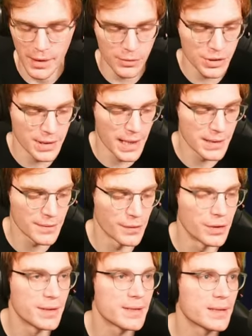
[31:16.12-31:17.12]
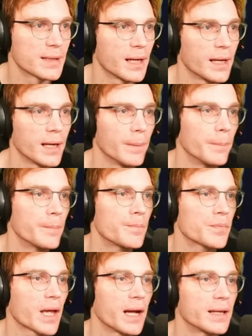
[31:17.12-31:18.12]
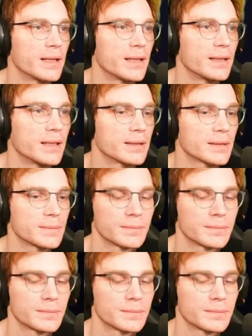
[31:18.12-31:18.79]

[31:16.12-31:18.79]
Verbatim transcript: That was your dad's voice. Damn. Hanging there, dad.